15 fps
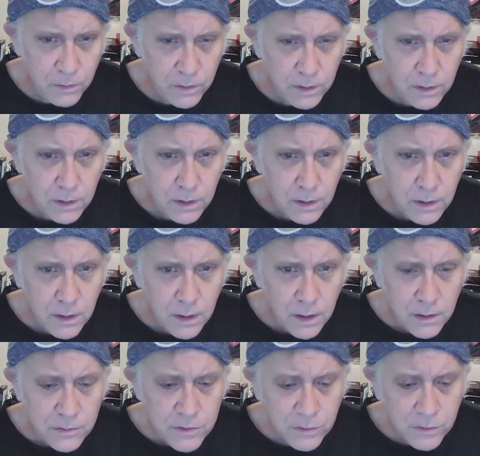Well,
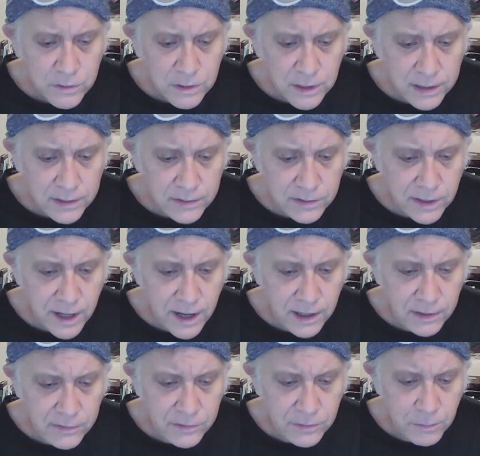
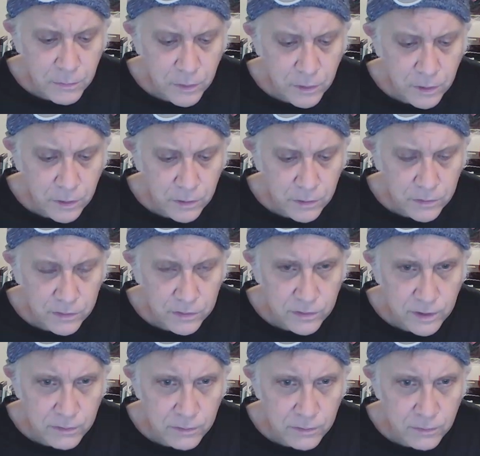Solzhenitsyn had some
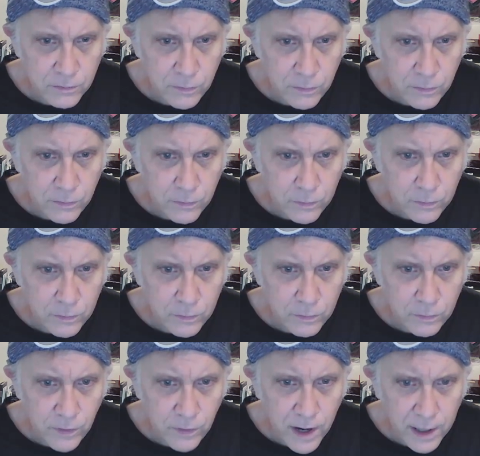words that
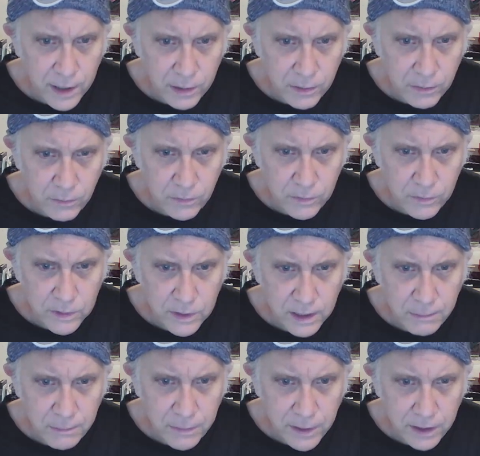rang
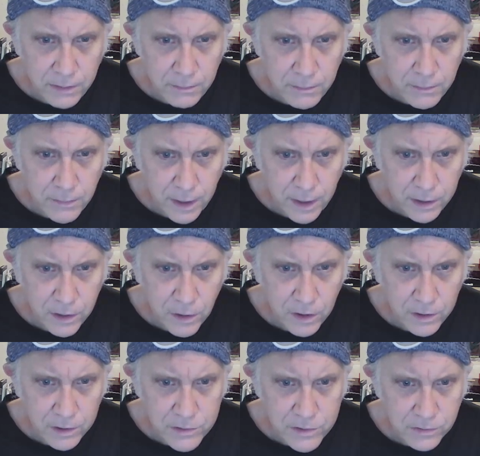deeply in
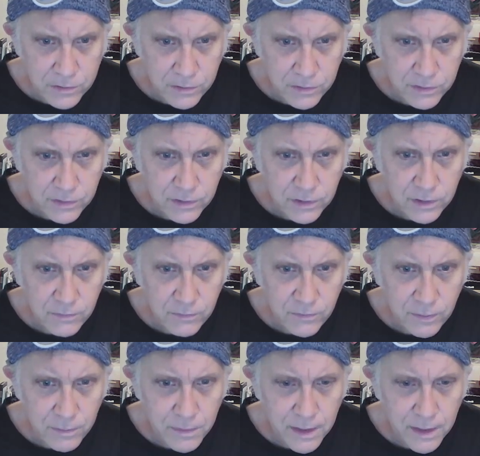my conscience
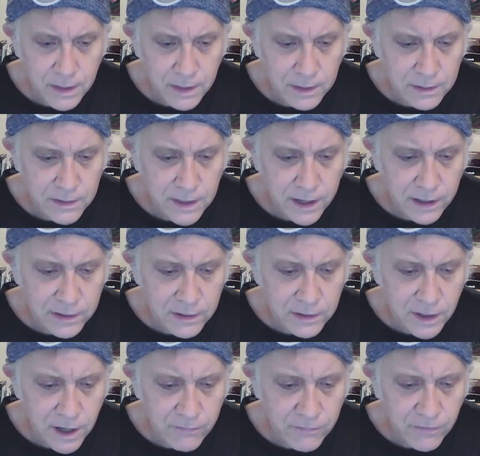from
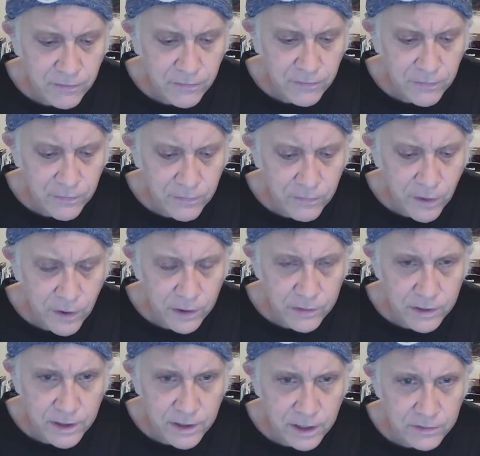the day in the life of
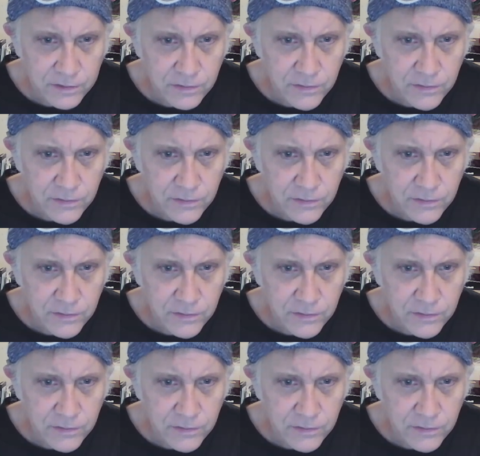Ivan